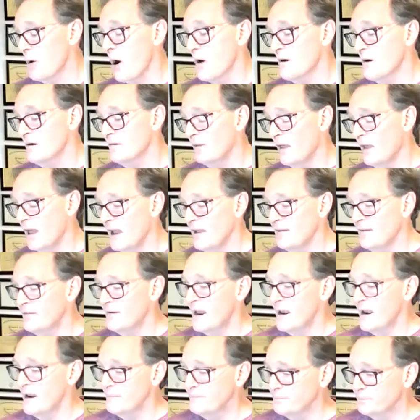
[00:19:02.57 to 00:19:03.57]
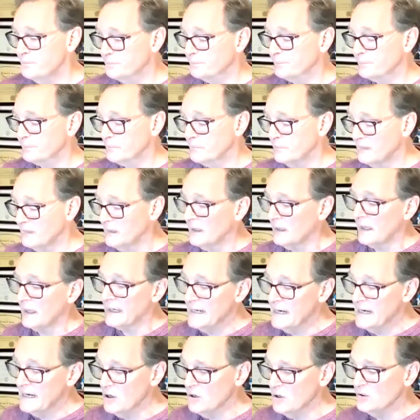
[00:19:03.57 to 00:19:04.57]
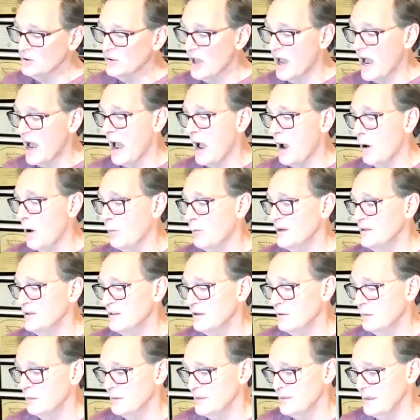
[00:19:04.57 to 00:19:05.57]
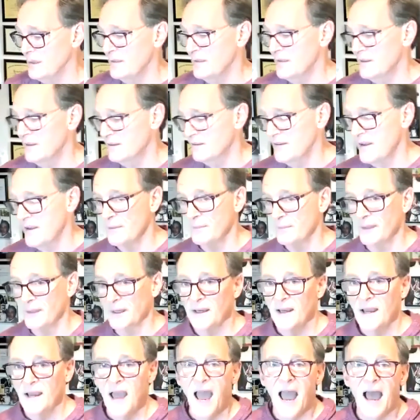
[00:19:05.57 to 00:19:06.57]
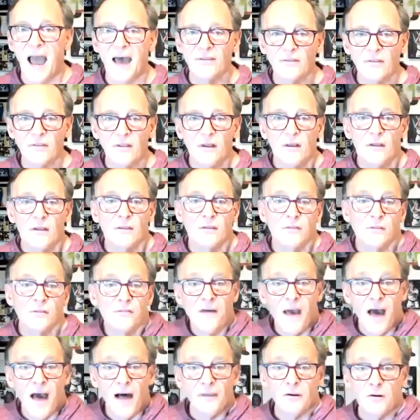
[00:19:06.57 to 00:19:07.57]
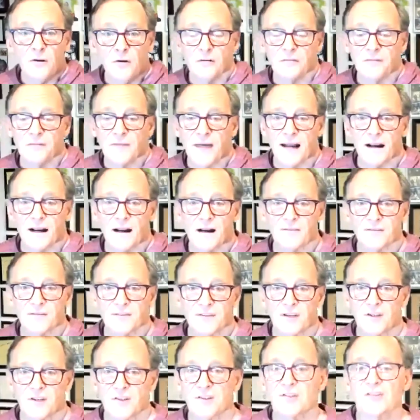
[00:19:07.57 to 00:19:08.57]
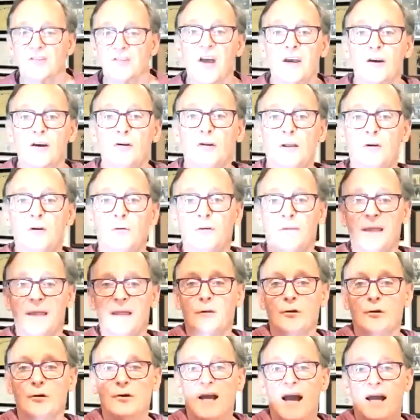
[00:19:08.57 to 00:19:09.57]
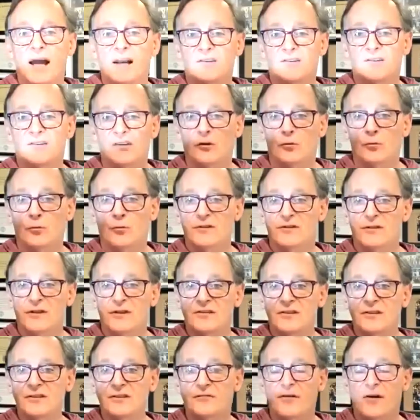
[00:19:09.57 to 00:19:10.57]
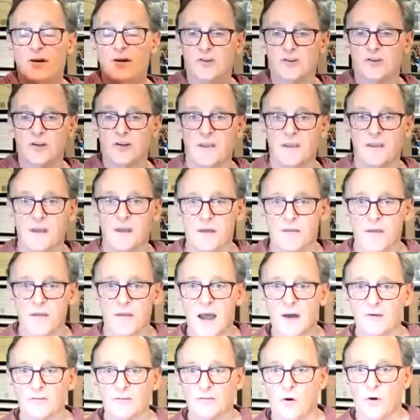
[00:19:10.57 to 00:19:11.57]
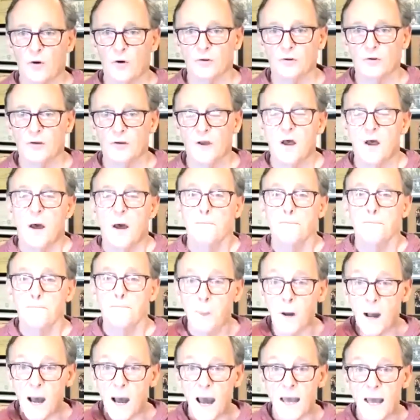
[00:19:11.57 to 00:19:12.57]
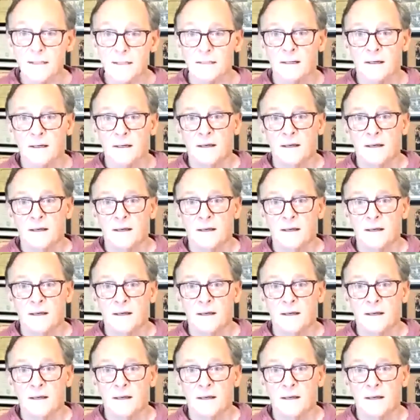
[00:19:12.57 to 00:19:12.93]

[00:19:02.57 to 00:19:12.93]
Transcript: part of life, and here's how we deal with it in this family. And the value of that conversation is not only will they learn how to deal with the dysfunction in the other household, but